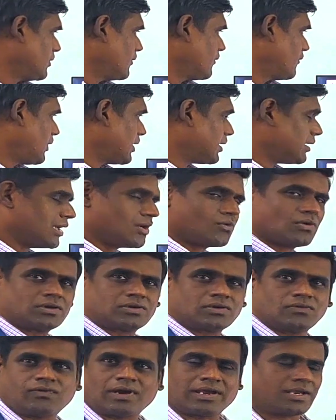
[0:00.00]
phi equal to
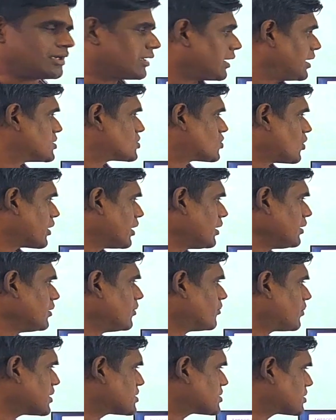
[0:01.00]
5t square
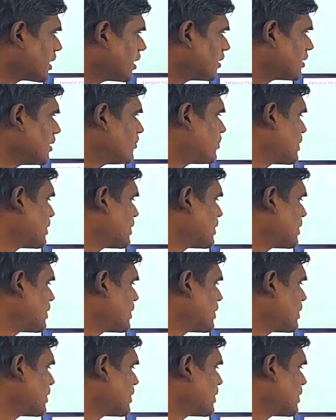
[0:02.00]
plus 3t